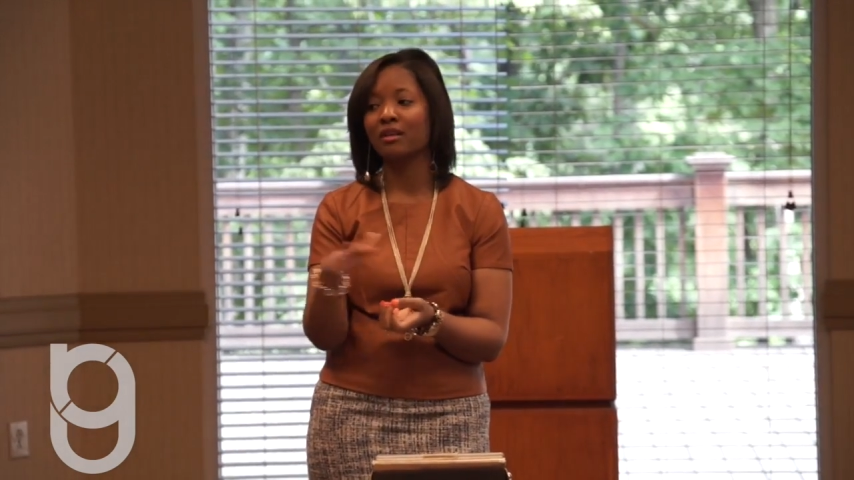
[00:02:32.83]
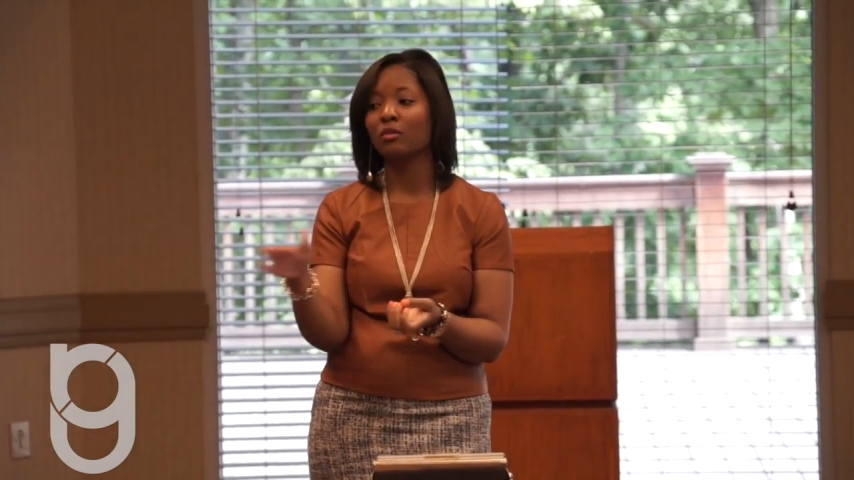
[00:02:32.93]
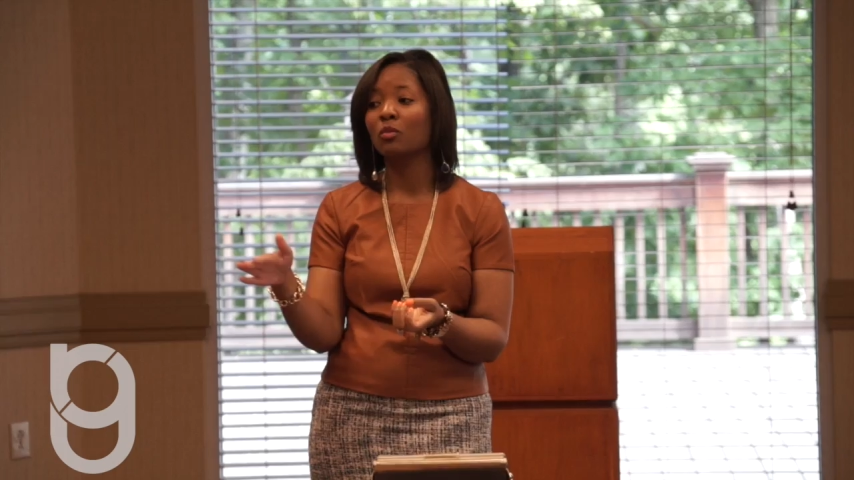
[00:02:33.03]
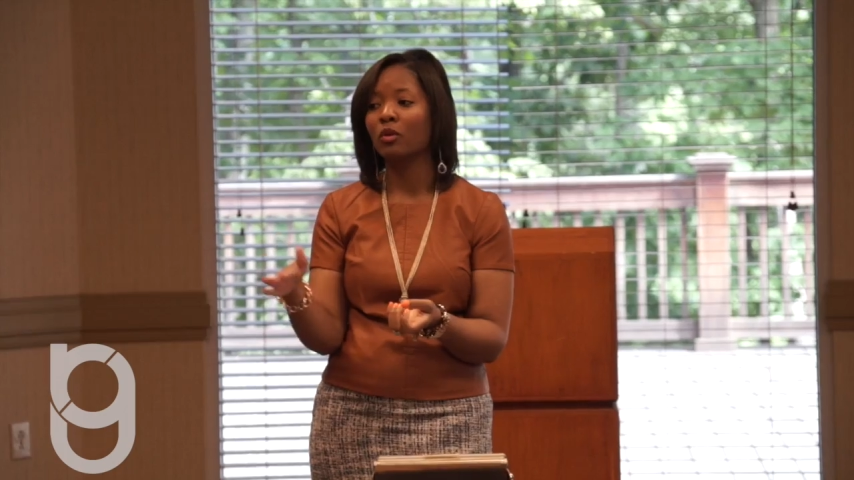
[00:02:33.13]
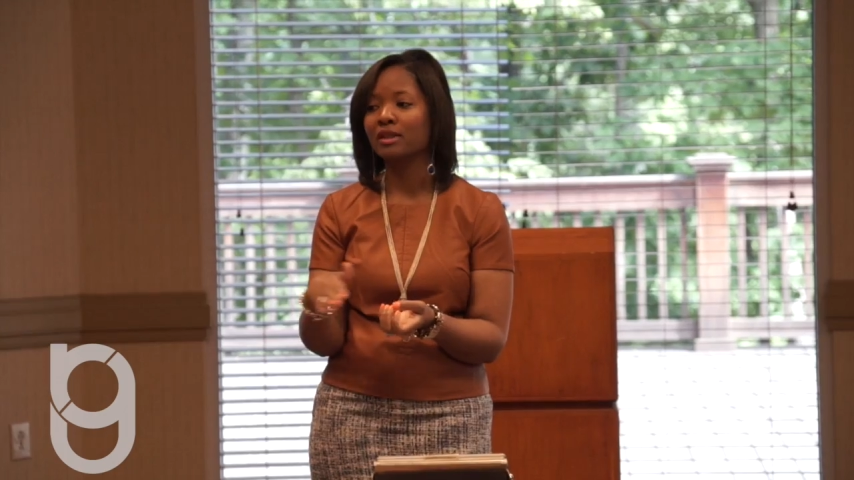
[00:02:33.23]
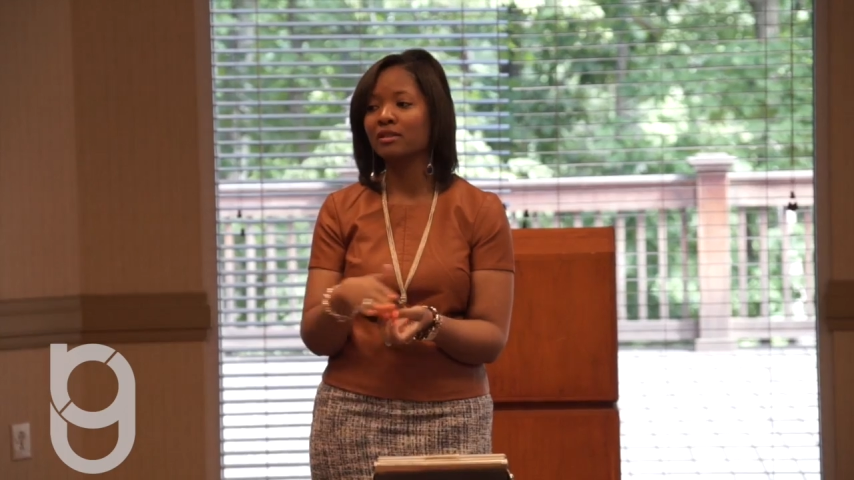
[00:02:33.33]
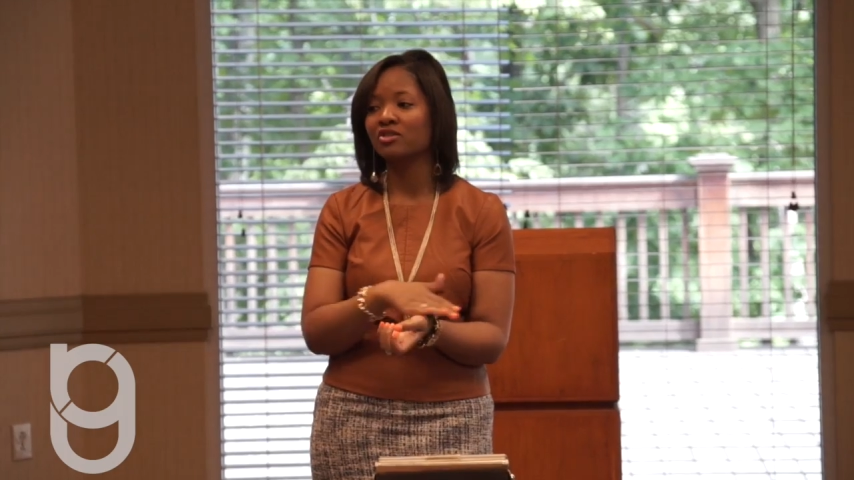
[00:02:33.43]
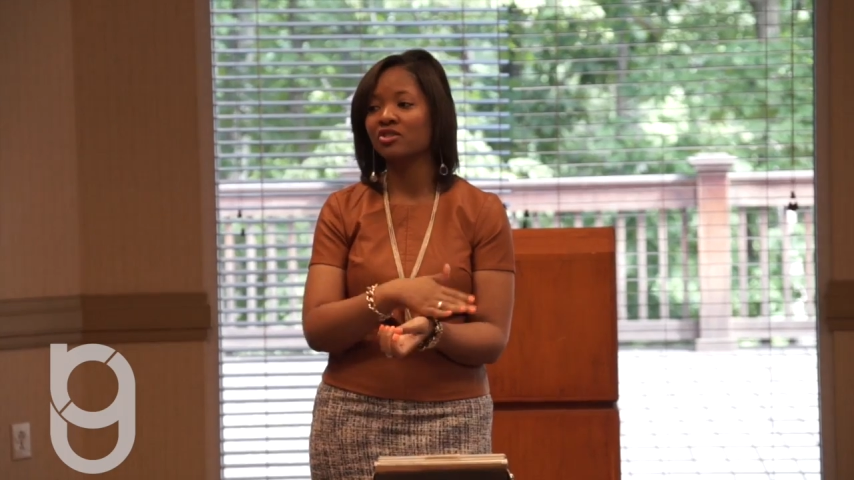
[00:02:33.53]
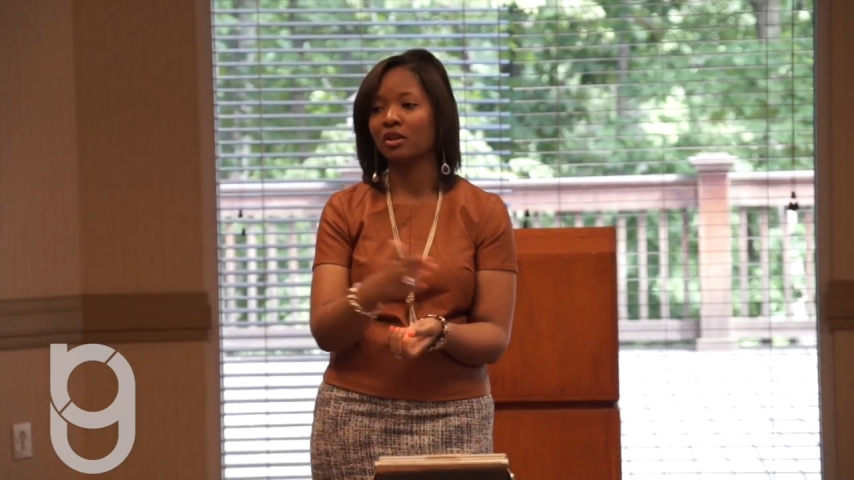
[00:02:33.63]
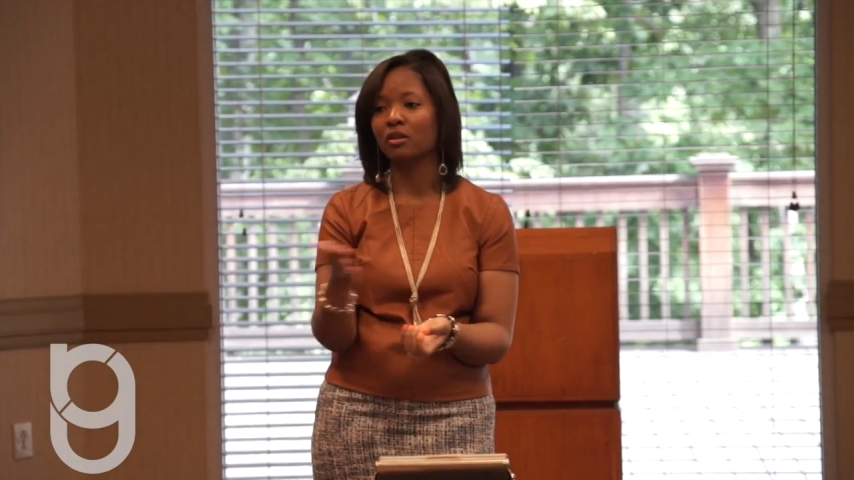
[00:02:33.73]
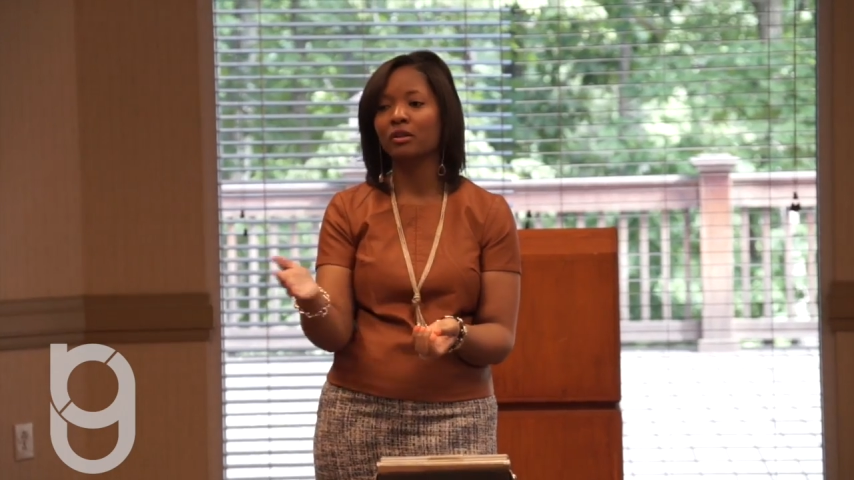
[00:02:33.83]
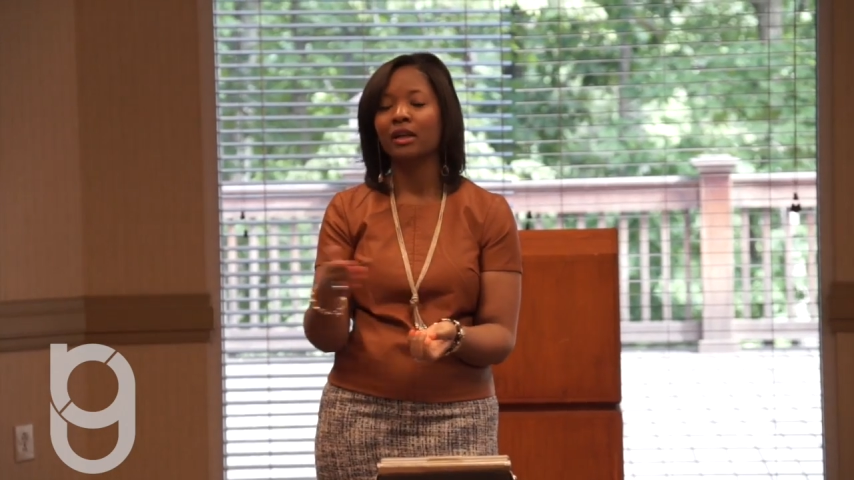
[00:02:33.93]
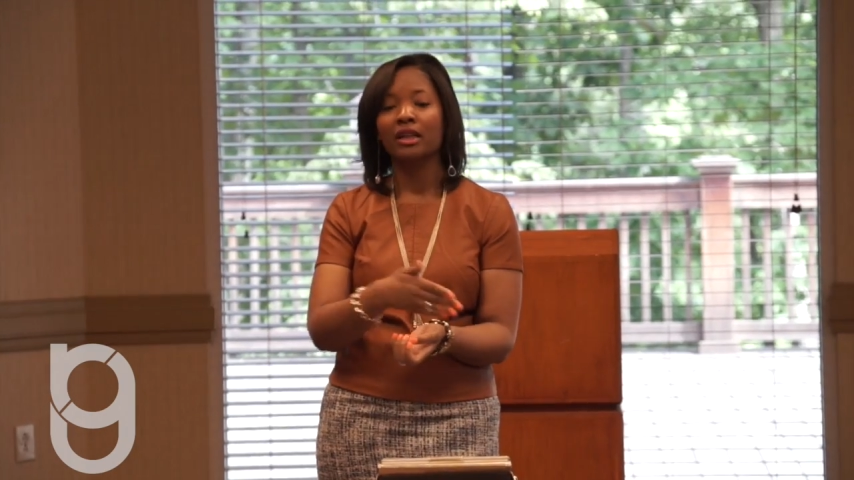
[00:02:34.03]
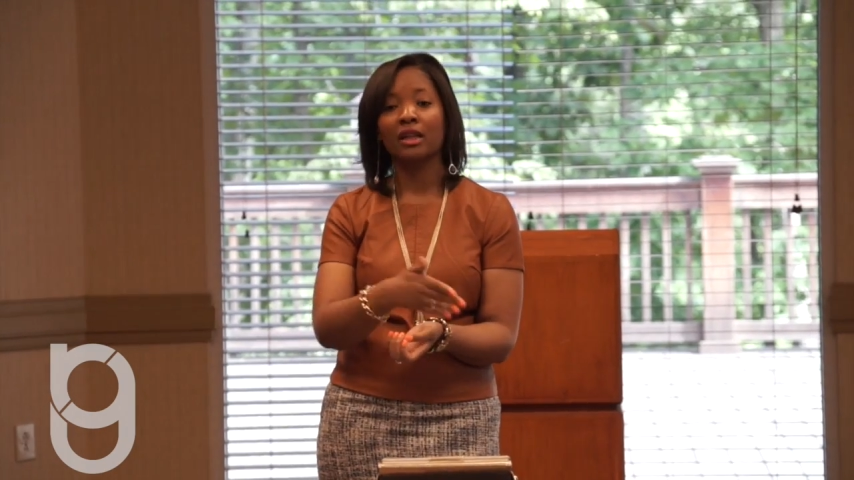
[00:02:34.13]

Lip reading: again, we want to show